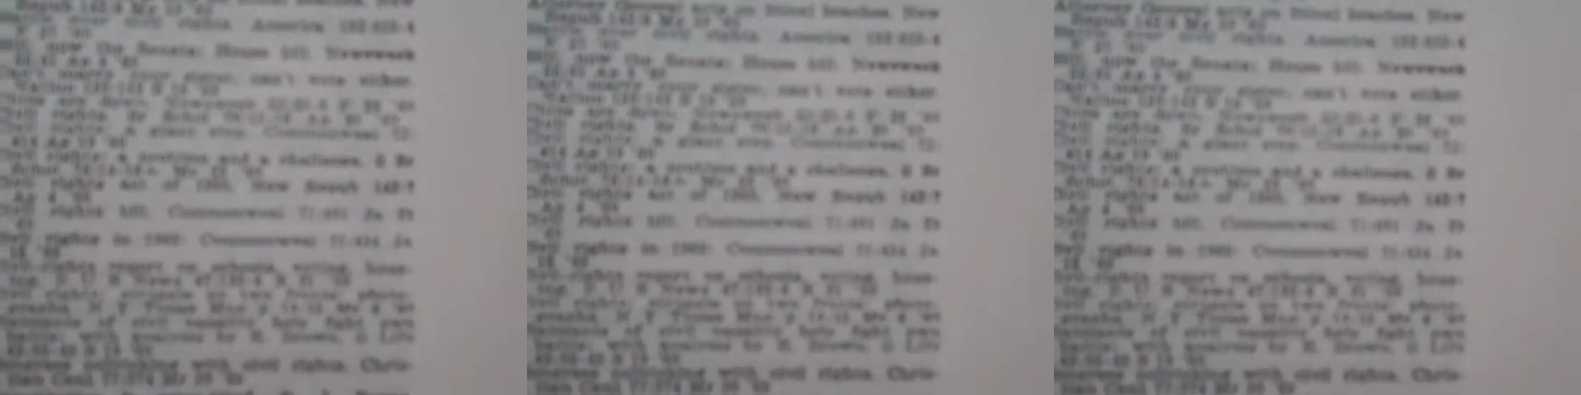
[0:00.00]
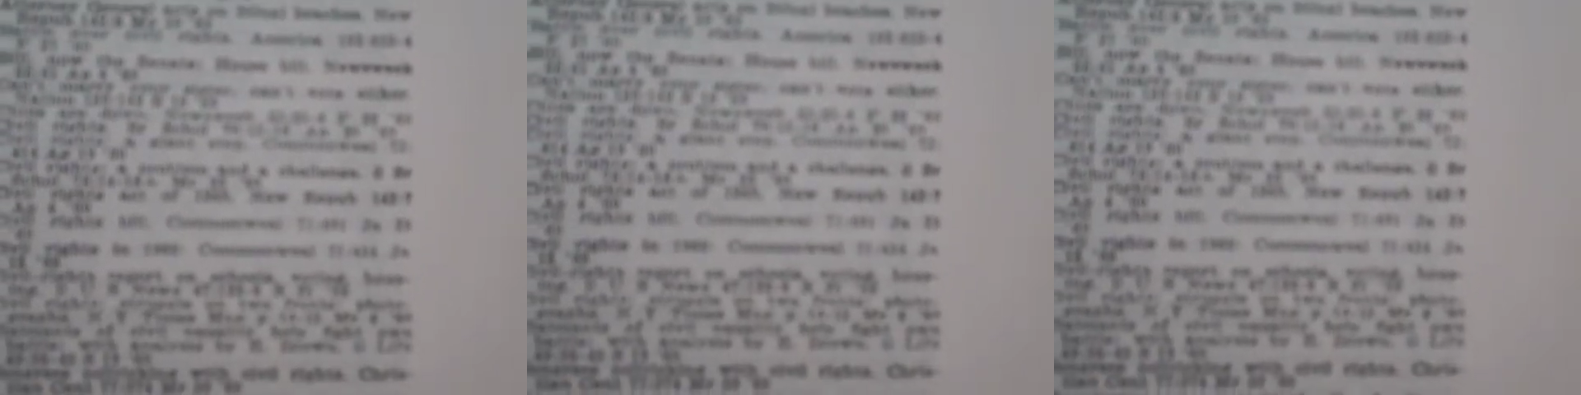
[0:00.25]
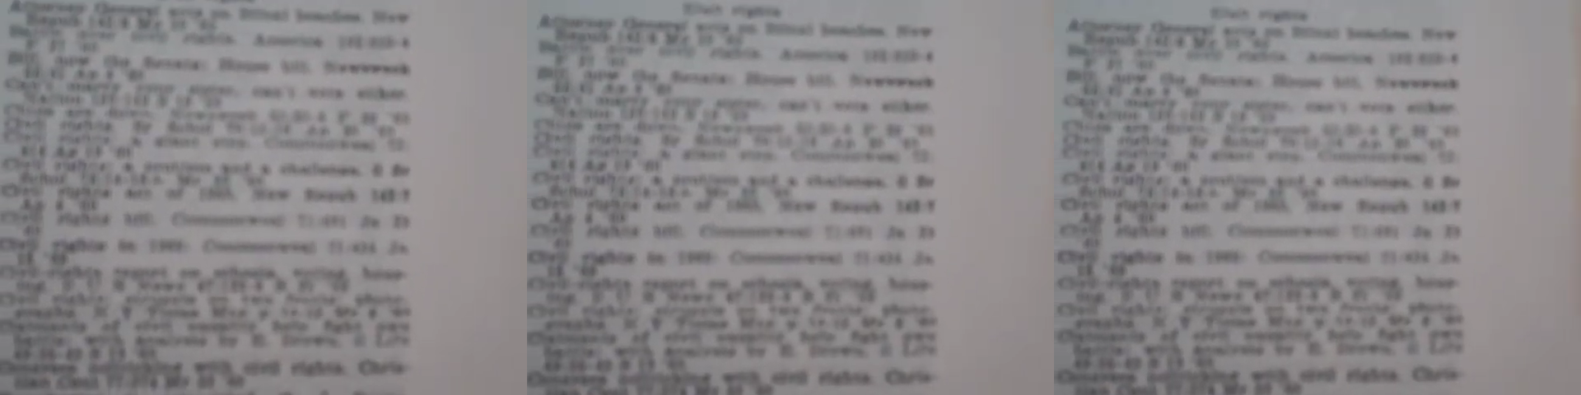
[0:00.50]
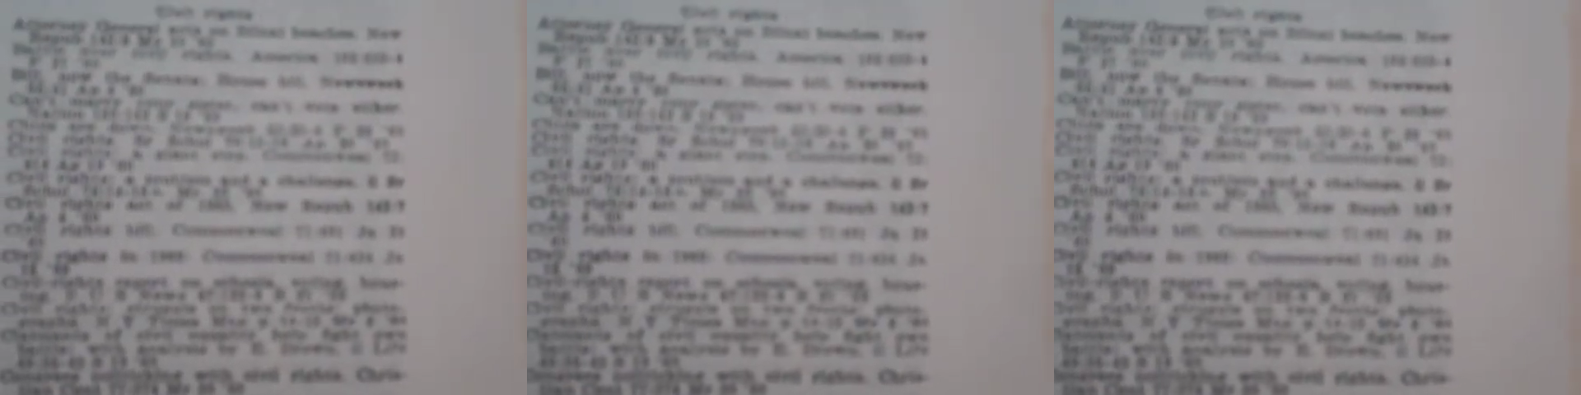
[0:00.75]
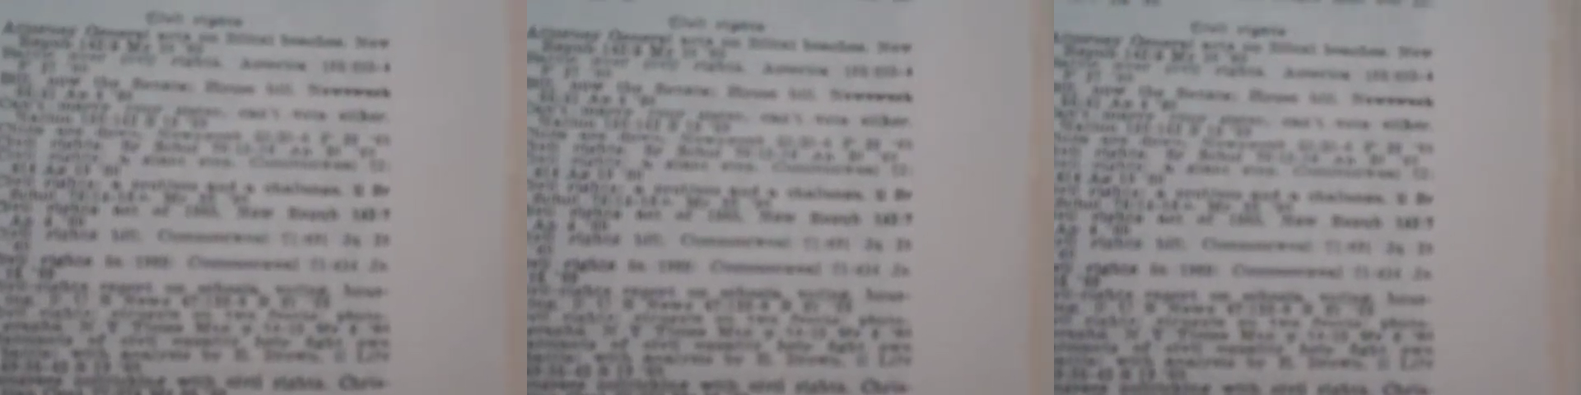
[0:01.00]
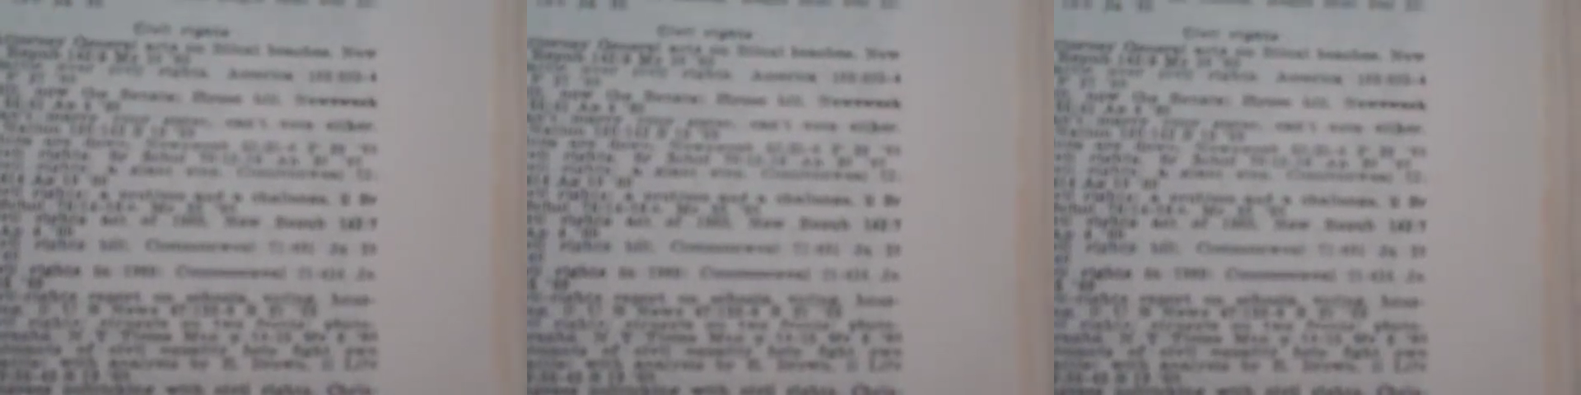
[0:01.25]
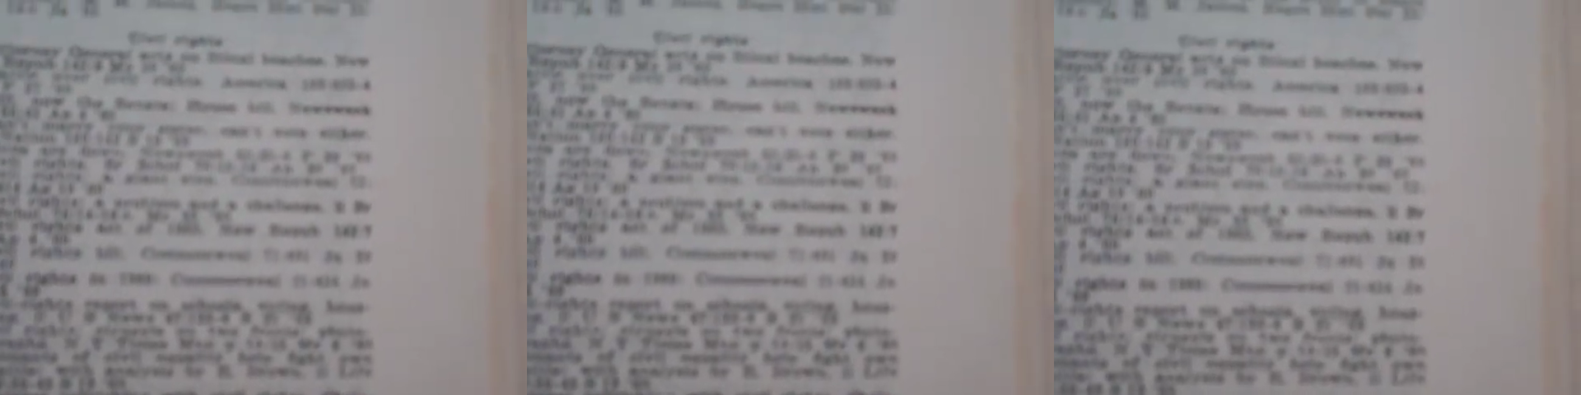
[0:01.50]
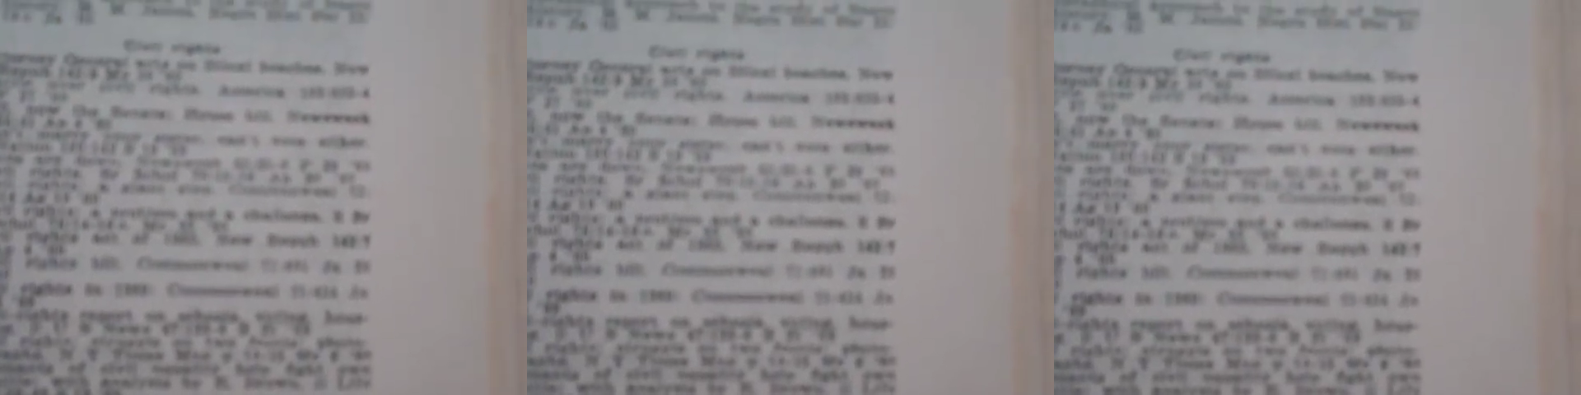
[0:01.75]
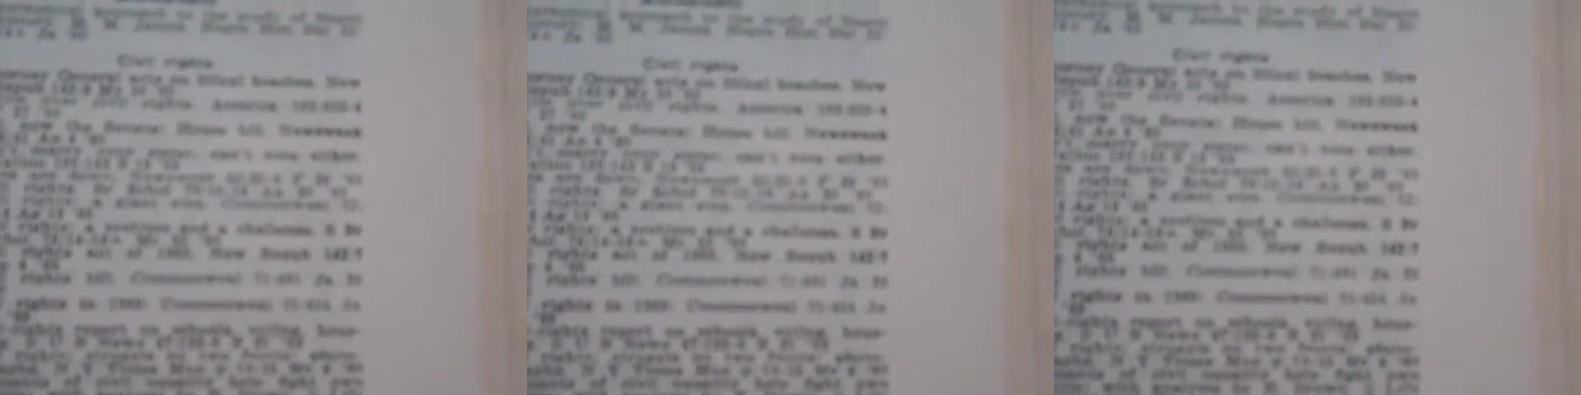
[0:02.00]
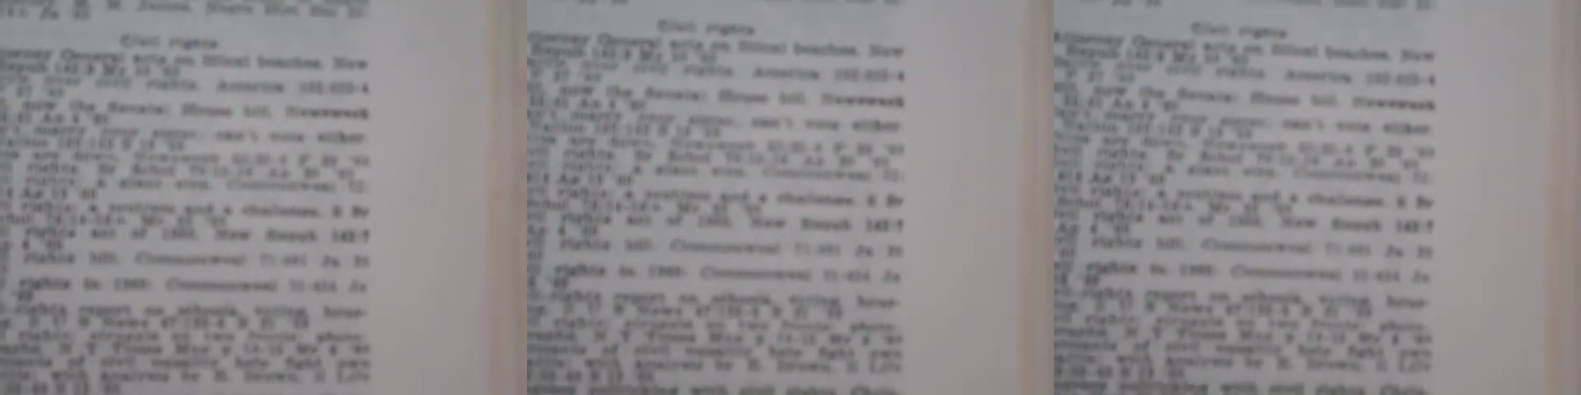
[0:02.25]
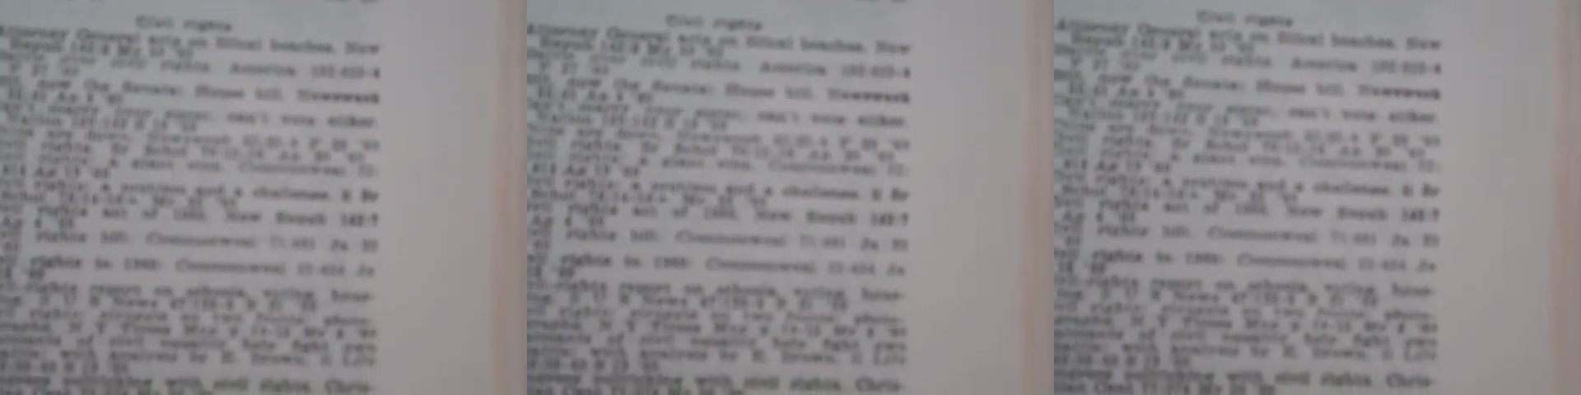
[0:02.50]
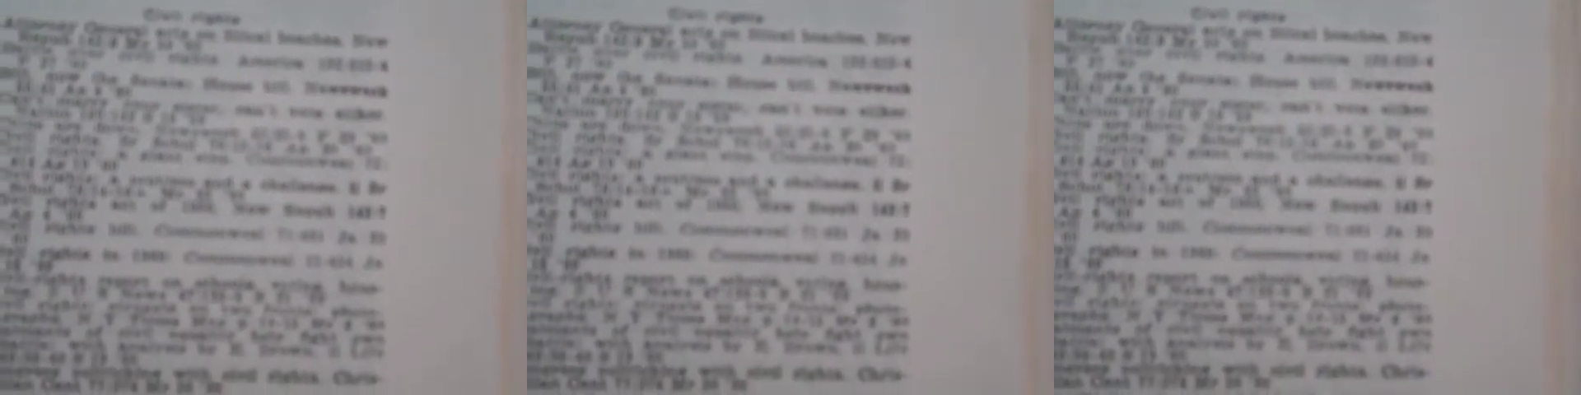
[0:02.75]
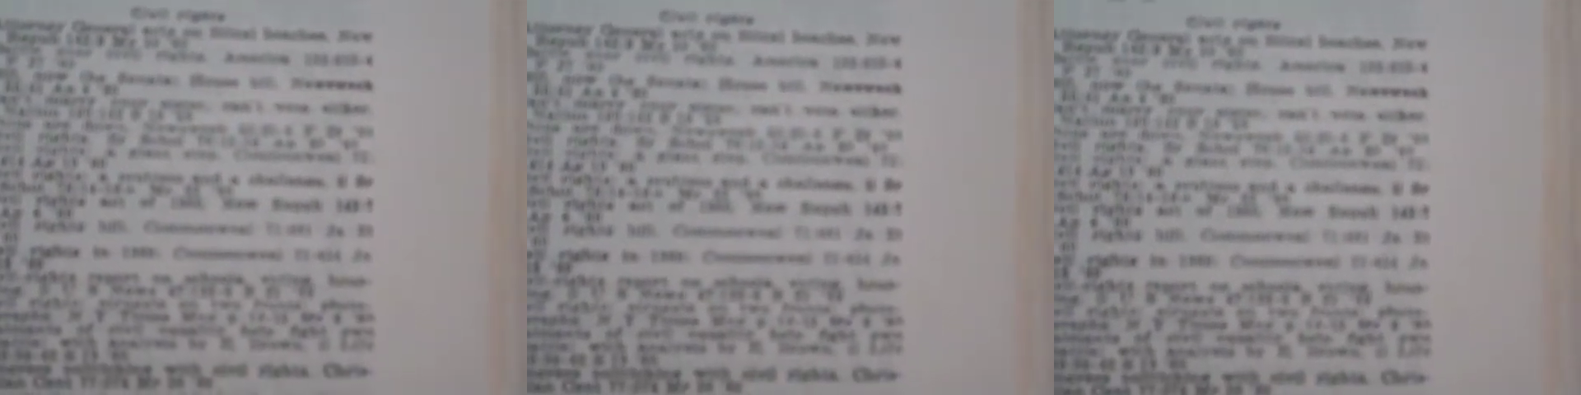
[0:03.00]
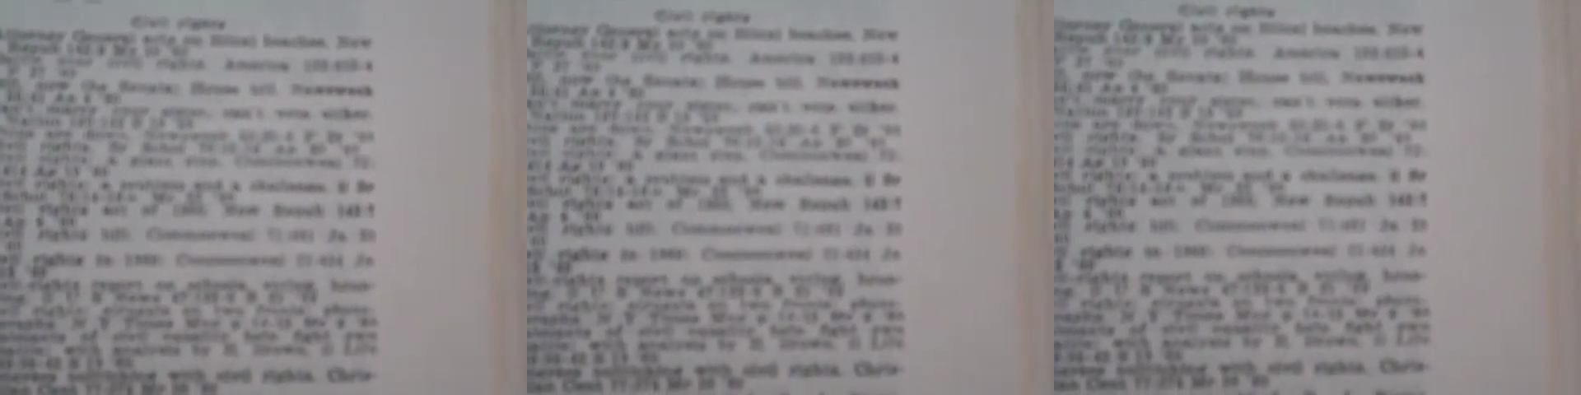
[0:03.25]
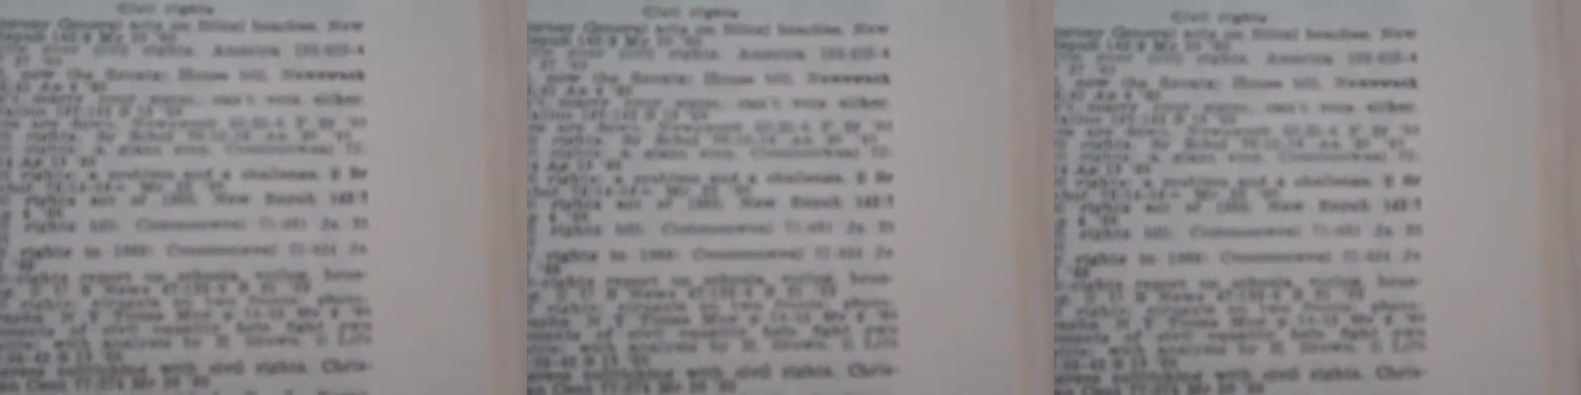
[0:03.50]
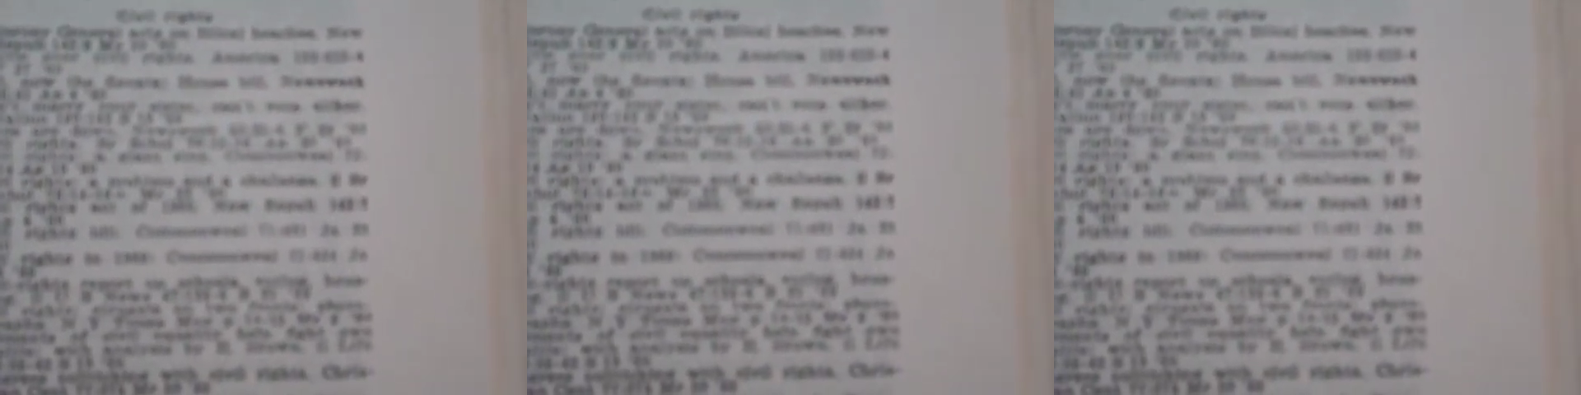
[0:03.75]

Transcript: No face is visible, so there are no lips to read.